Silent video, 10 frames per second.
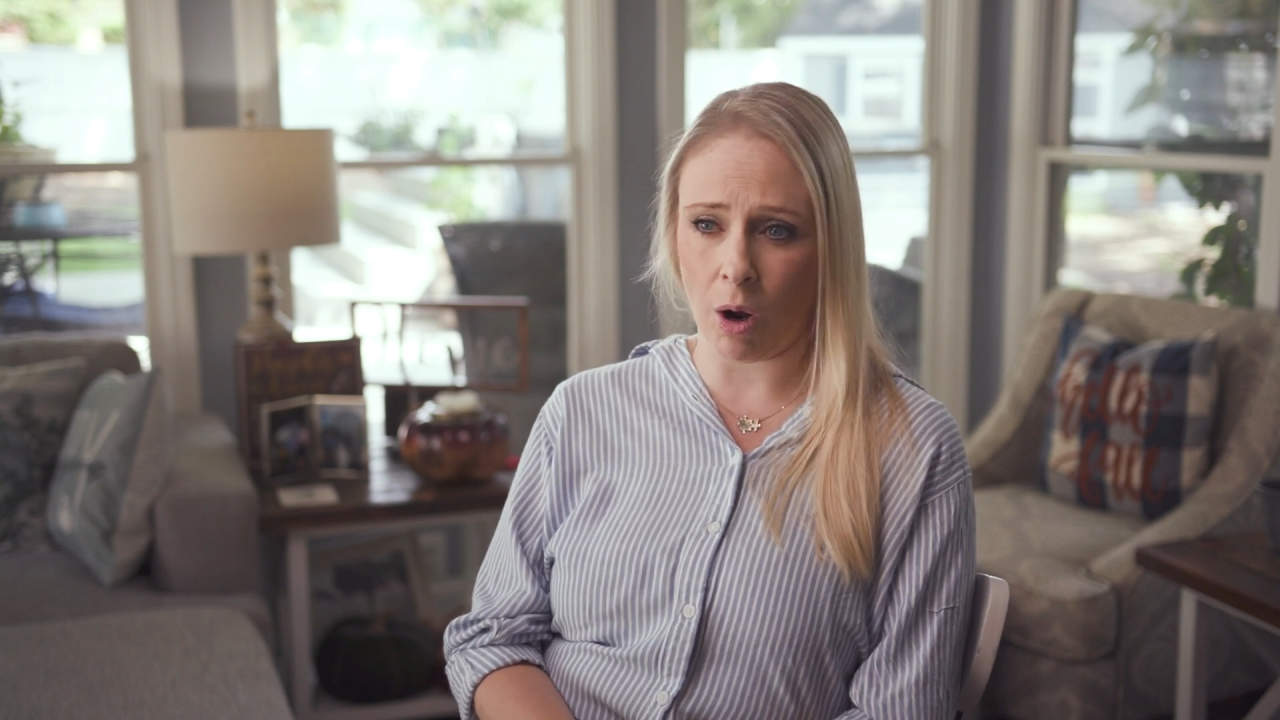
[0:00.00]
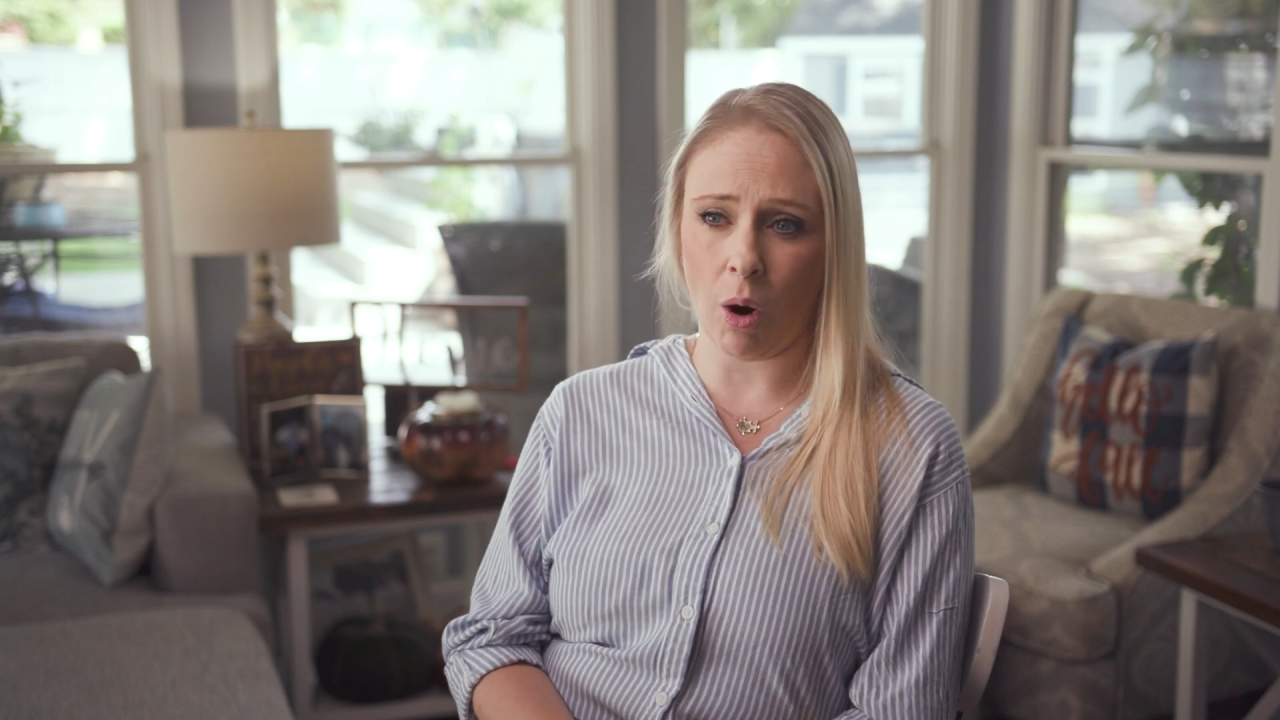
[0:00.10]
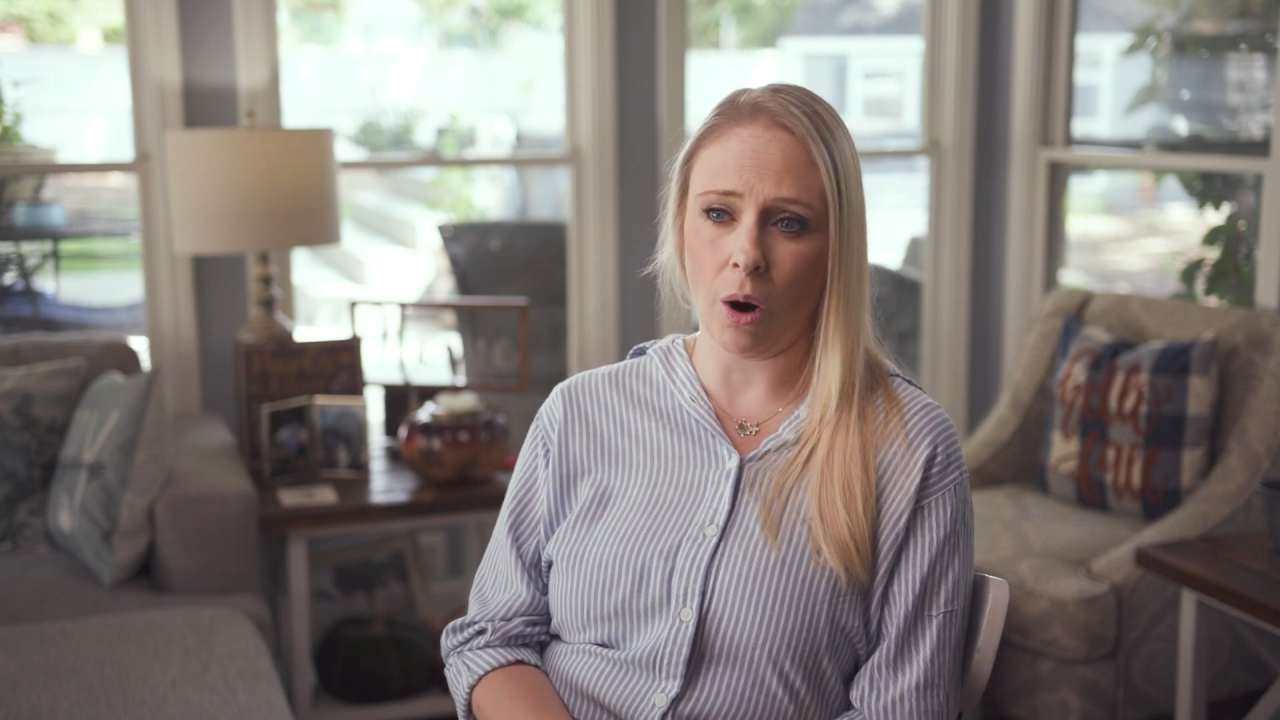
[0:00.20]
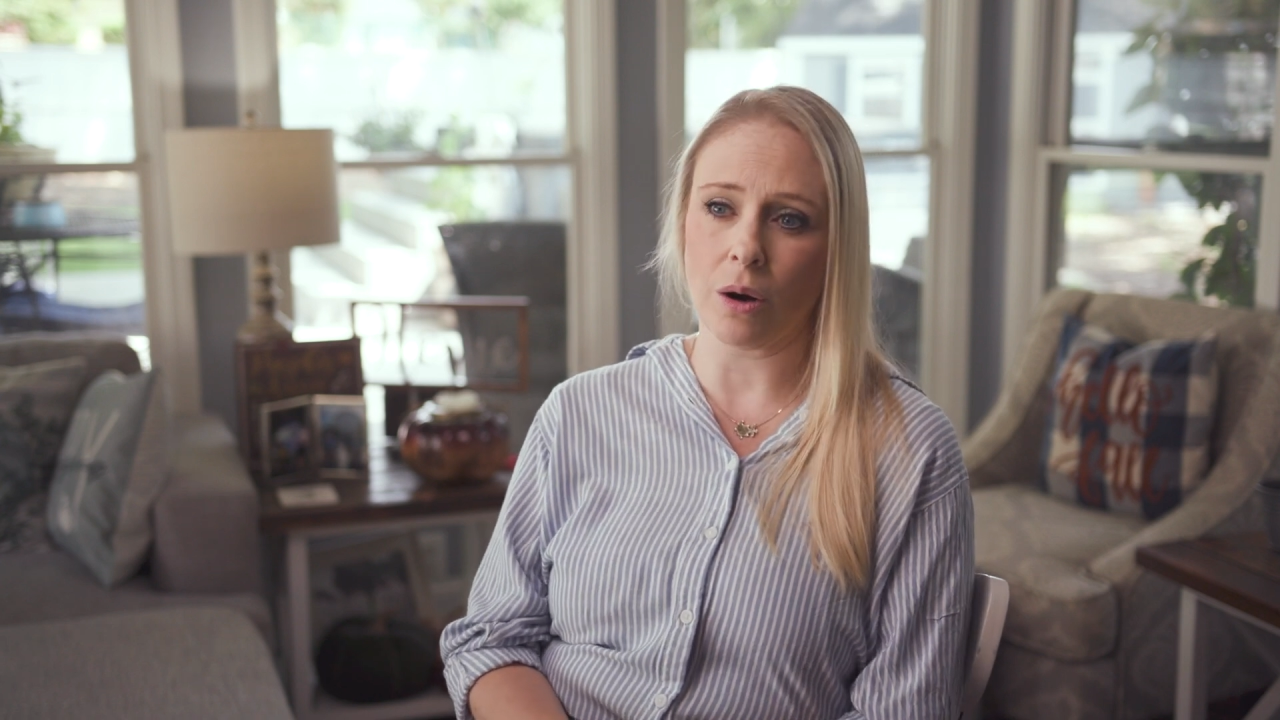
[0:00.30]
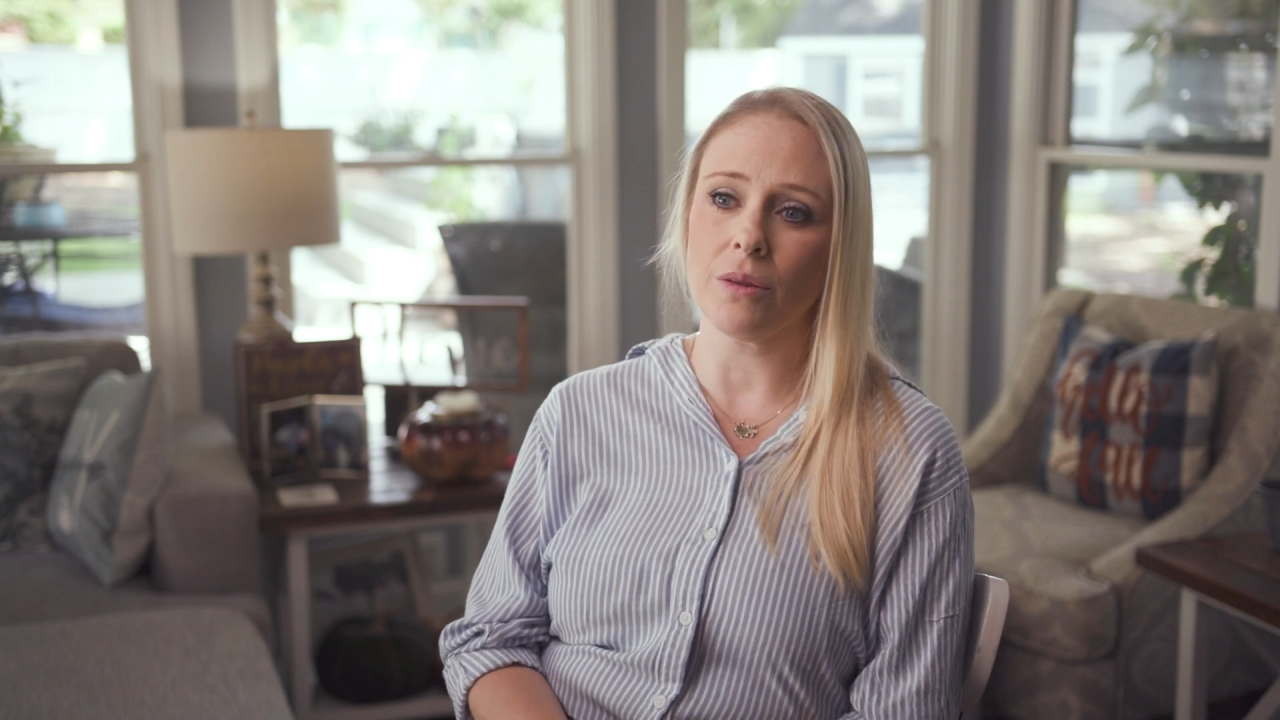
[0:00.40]

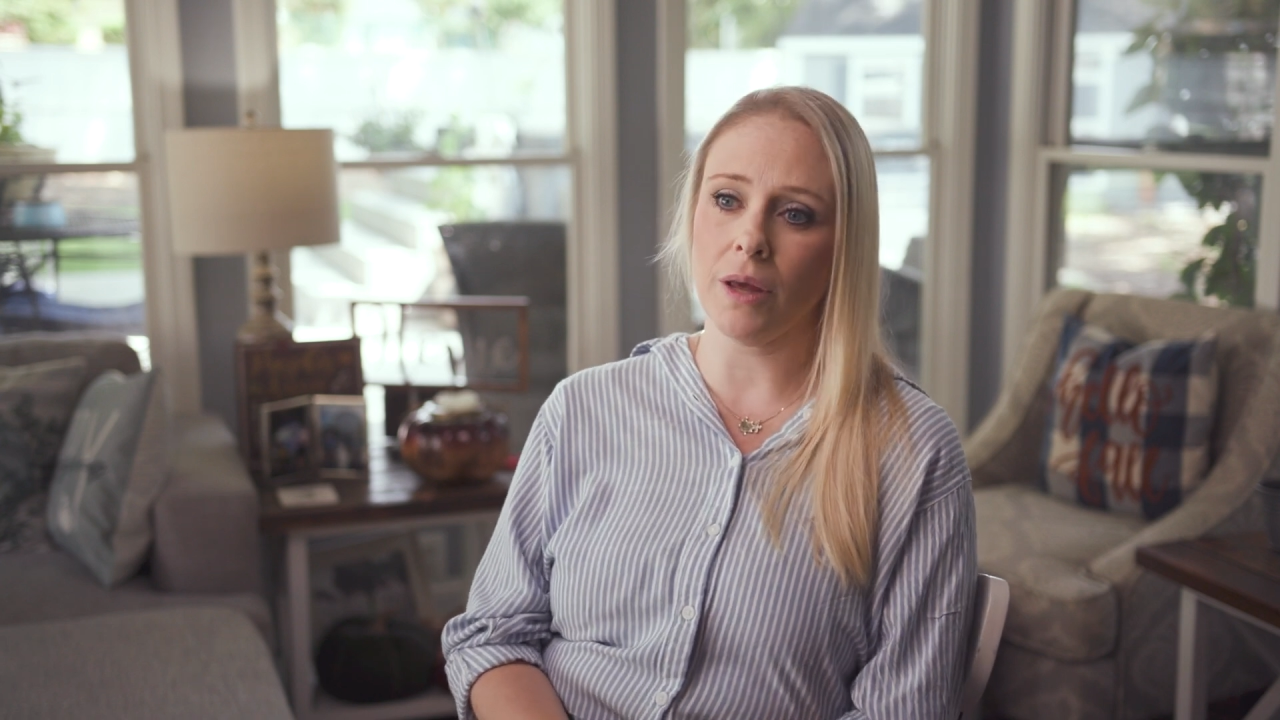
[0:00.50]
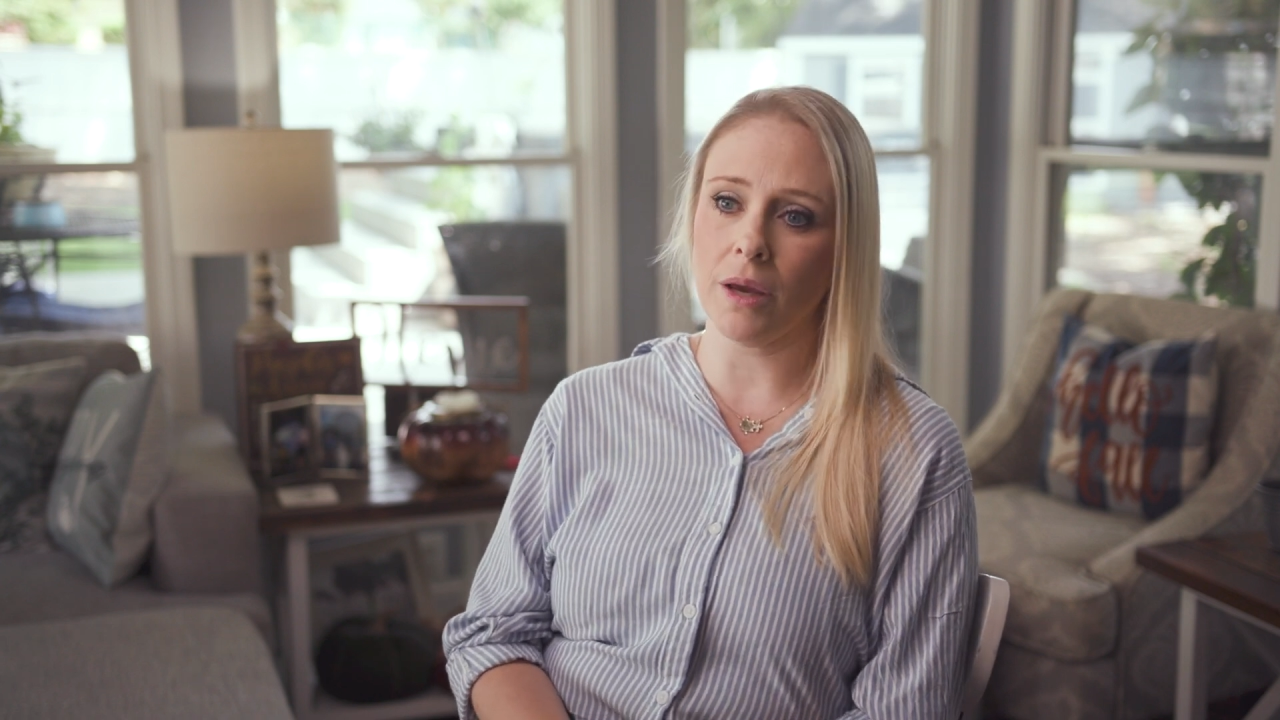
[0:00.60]
a hard